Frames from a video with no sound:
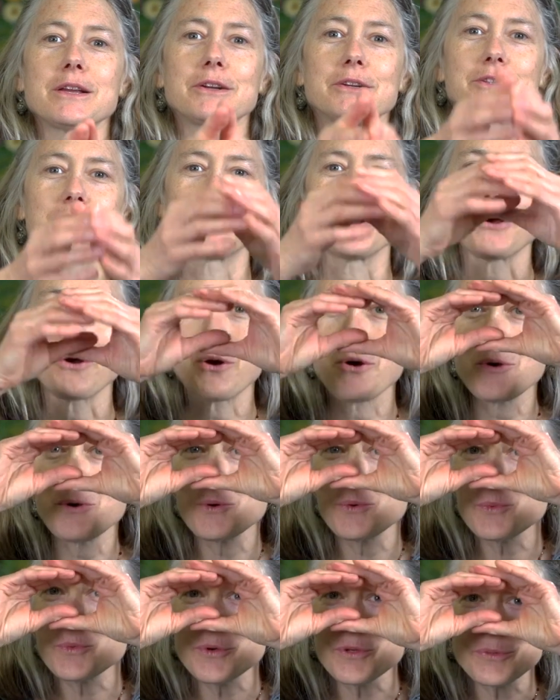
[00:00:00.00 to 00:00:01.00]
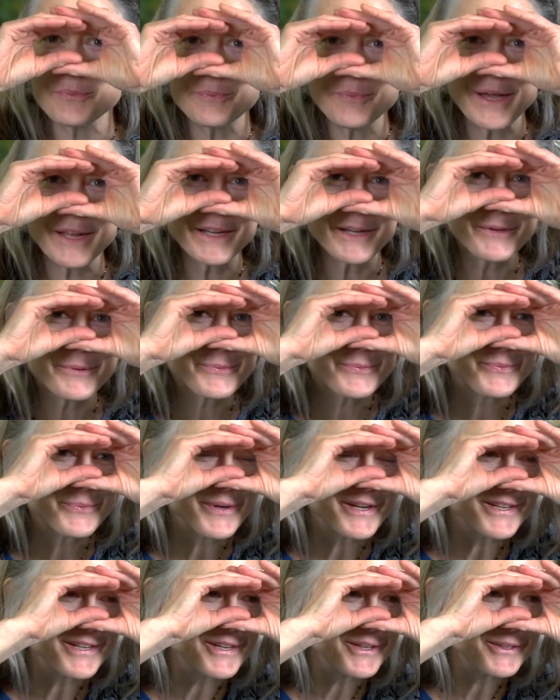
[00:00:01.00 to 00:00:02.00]
There's a home with many
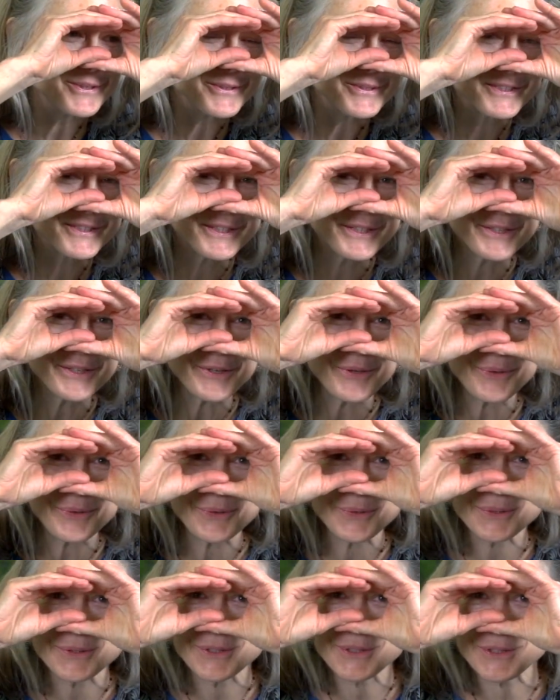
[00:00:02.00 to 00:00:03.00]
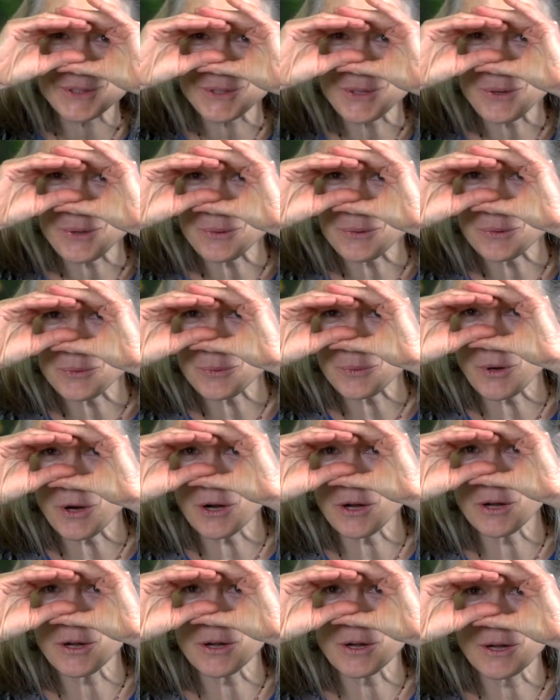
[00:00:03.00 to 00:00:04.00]
windows in an old stone
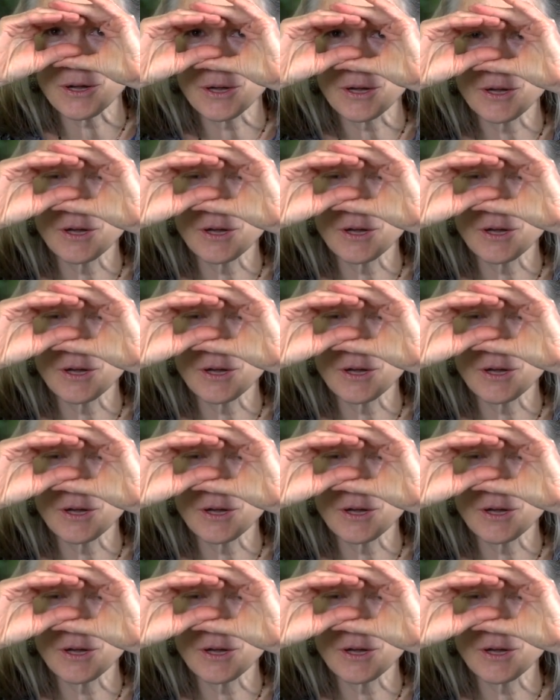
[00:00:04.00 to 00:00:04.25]
wall.